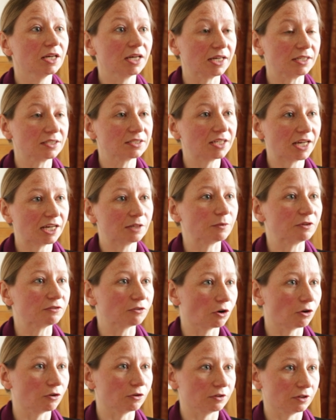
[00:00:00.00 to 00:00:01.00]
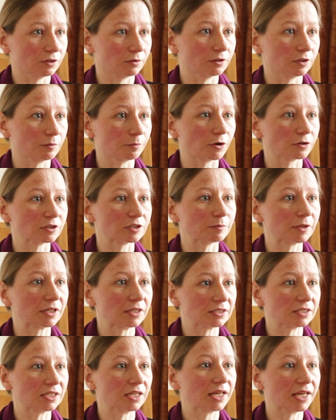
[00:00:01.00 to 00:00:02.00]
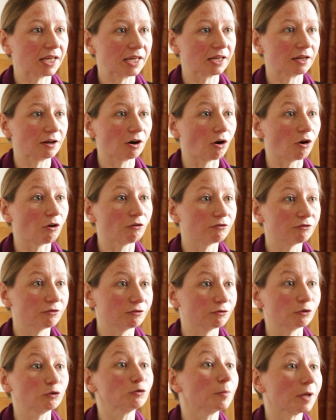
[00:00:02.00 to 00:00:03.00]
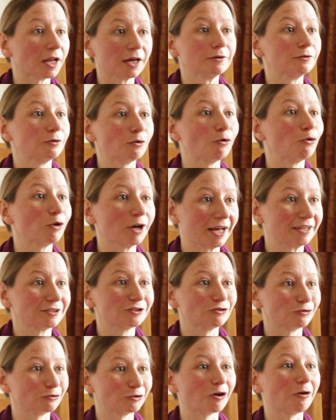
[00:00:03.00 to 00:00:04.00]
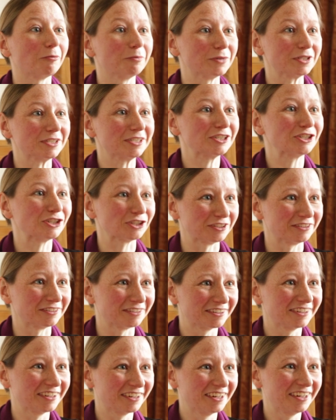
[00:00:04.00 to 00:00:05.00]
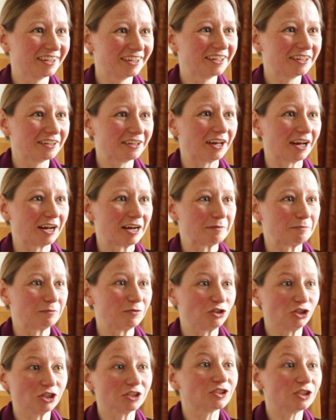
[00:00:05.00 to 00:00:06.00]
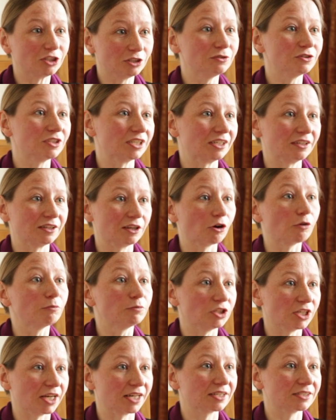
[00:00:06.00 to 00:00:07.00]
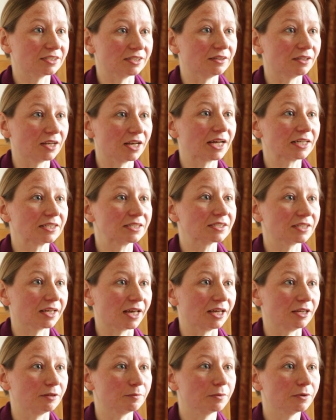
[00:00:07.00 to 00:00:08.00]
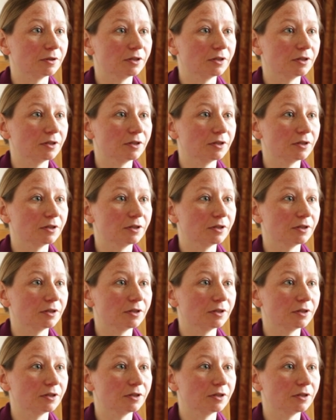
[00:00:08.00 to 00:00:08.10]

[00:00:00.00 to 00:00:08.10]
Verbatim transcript: Instead, we've got the, the possibility here of full-blown orchestral composition, um, just using the objects in the landscape.